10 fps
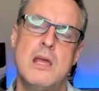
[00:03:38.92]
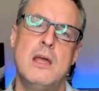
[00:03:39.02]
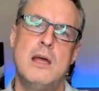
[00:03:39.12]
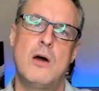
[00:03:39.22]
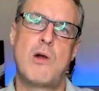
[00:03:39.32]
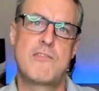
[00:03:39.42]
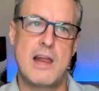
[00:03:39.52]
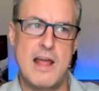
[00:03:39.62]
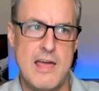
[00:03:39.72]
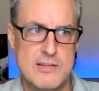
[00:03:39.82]
or I've
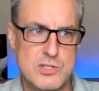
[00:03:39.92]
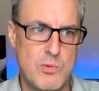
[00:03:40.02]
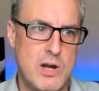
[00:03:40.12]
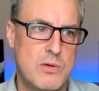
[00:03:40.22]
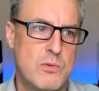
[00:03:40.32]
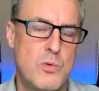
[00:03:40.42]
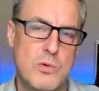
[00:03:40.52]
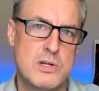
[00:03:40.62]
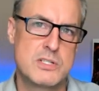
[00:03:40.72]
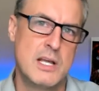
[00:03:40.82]
gotta have those square
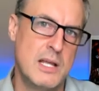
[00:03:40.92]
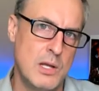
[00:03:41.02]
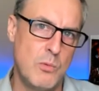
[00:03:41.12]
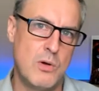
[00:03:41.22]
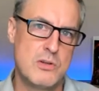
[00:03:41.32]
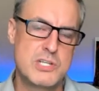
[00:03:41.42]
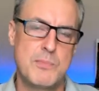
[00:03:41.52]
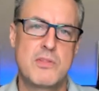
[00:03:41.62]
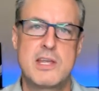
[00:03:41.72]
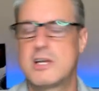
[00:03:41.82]
corners, well, jump
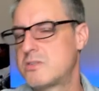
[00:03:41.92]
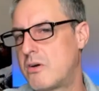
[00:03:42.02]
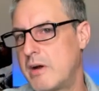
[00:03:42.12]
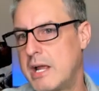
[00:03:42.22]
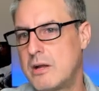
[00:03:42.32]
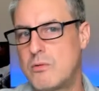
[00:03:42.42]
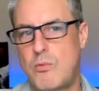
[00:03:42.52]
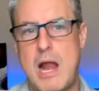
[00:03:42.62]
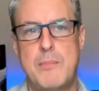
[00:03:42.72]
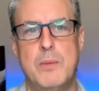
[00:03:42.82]
on the Kickstarter and
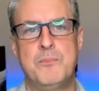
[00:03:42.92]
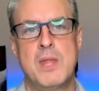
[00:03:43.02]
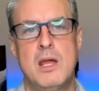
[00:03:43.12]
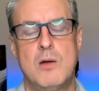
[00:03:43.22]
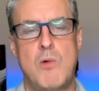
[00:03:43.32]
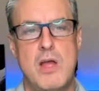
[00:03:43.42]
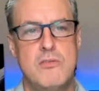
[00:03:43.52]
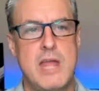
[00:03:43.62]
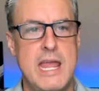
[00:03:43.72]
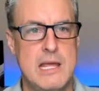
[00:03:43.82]
grab them while you
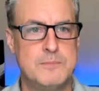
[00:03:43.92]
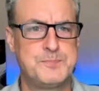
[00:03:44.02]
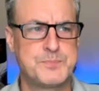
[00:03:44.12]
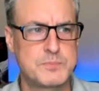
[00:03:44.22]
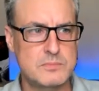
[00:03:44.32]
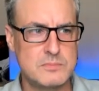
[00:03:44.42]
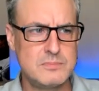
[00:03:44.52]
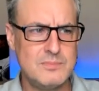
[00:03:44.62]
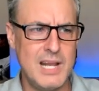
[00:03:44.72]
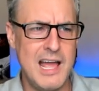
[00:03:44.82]
can.
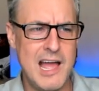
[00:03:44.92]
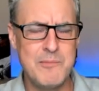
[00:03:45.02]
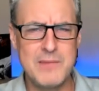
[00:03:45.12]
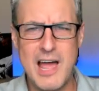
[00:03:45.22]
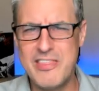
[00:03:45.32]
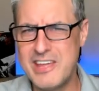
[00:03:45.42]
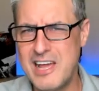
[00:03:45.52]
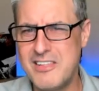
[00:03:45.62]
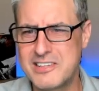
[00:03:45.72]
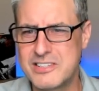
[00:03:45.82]
I think I
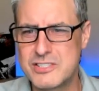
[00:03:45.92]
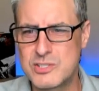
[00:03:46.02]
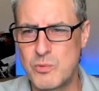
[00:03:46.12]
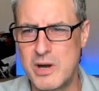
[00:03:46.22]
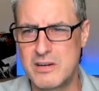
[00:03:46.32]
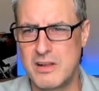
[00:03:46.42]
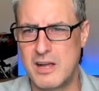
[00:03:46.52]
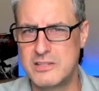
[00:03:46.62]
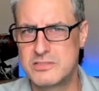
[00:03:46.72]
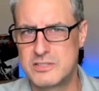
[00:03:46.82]
like the square
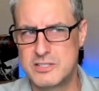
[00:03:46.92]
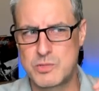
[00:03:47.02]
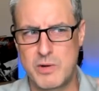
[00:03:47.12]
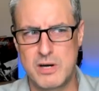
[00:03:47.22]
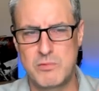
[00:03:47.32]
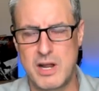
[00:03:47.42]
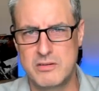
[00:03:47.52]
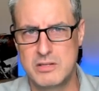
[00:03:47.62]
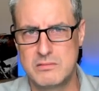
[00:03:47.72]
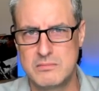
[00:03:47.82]
dice, the square
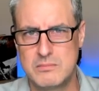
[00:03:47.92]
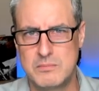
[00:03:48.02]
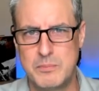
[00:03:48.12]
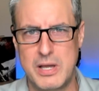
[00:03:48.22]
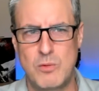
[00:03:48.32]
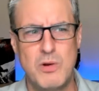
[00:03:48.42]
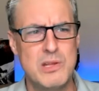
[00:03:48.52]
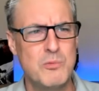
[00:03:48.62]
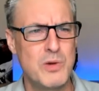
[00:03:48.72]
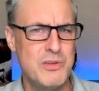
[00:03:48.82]
rounded better. What do
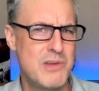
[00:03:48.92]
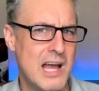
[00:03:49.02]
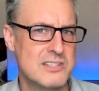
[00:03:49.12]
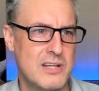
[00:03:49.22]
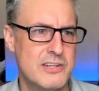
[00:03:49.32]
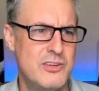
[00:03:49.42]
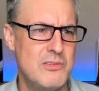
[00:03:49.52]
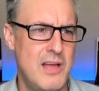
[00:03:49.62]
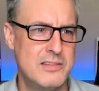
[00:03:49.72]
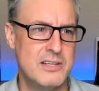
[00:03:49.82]
you guys like? Do you
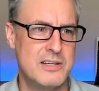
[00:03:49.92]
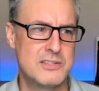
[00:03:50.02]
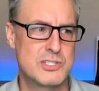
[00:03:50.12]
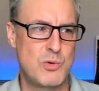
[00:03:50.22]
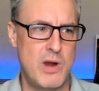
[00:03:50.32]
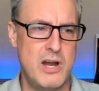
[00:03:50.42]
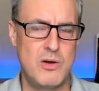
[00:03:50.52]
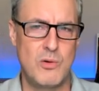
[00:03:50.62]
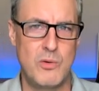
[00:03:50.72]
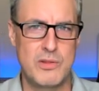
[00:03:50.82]
like the square
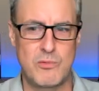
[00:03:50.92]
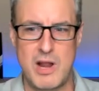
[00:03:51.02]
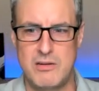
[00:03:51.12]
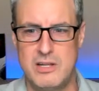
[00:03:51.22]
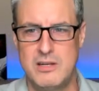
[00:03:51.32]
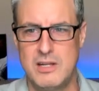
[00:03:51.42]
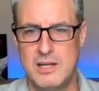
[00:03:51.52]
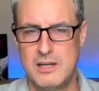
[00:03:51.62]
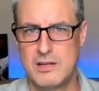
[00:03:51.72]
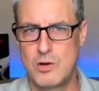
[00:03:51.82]
or the rounded
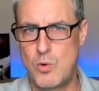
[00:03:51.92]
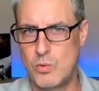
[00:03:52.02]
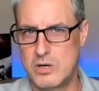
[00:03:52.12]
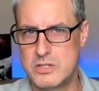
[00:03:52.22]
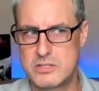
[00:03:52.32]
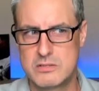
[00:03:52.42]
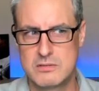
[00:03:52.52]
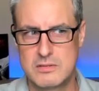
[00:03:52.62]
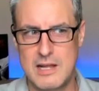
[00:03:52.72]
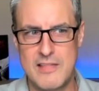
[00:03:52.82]
corners?
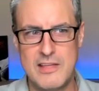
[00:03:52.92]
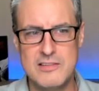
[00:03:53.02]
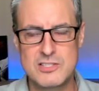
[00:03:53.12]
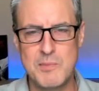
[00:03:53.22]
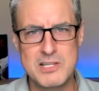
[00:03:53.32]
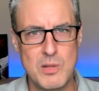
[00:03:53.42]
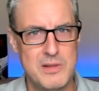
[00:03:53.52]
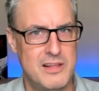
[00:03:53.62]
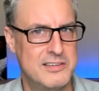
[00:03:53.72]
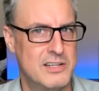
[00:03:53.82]
I think somebody told me
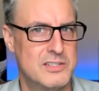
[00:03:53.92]
like the